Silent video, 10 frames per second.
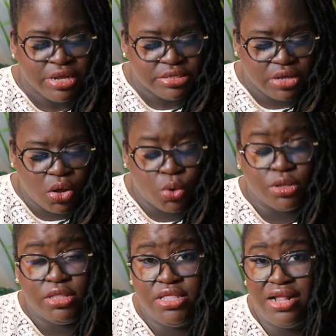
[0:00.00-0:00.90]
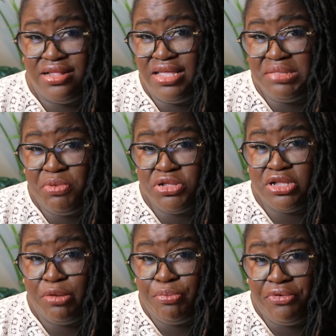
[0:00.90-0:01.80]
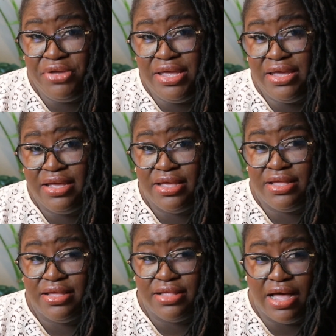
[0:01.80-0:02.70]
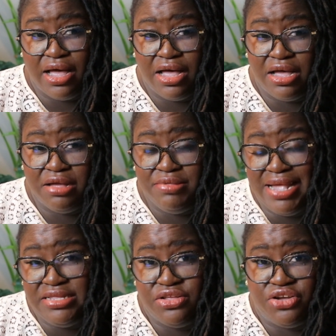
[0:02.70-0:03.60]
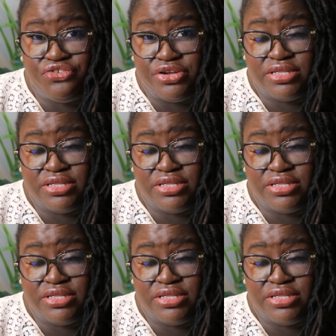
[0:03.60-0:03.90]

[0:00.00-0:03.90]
So none of these books are pre uh, 1900s.